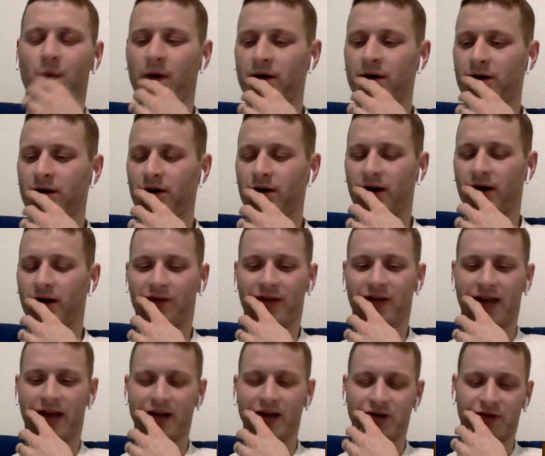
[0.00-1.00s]
one
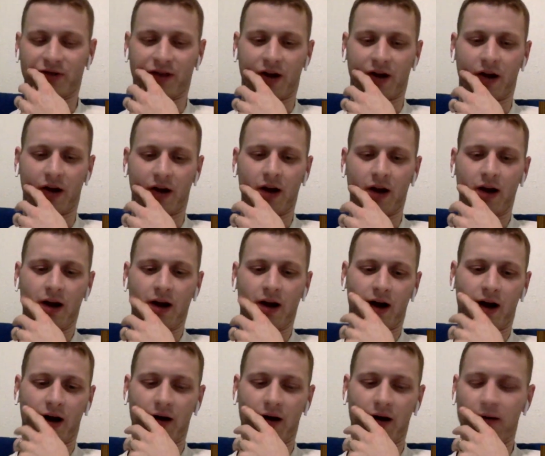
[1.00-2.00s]
clarification there.
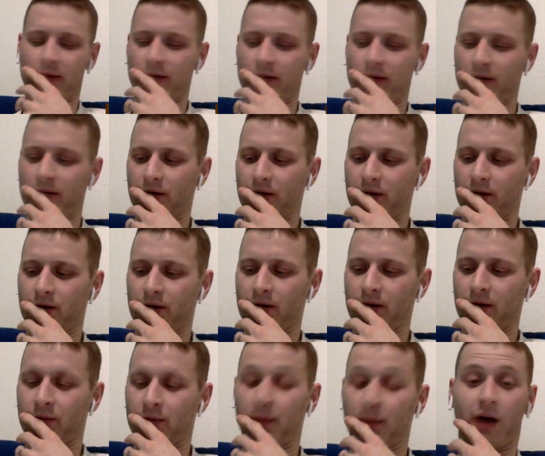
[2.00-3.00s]

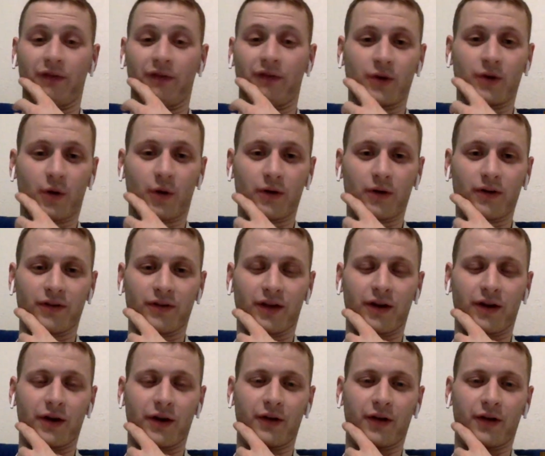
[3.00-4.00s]
Melvin Gordon, is
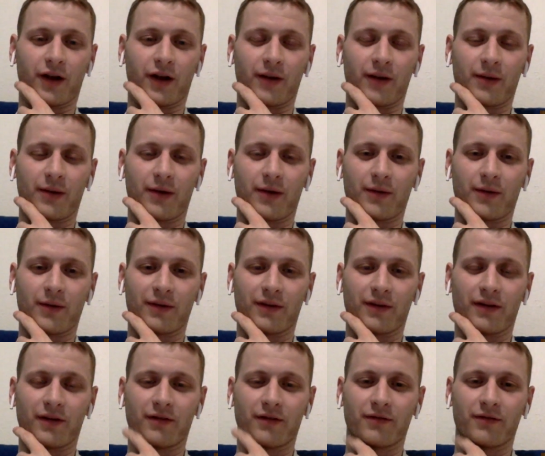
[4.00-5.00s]
that who you're talking about with
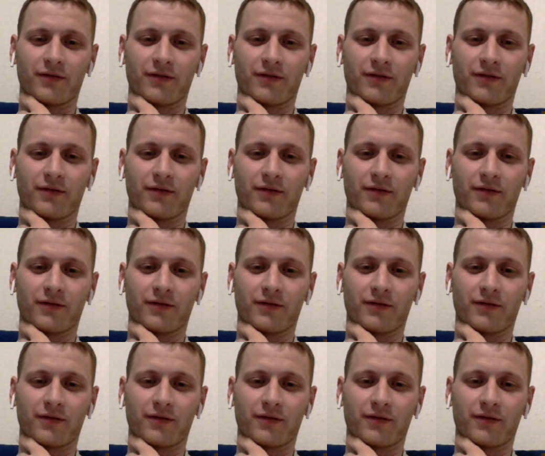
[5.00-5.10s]
out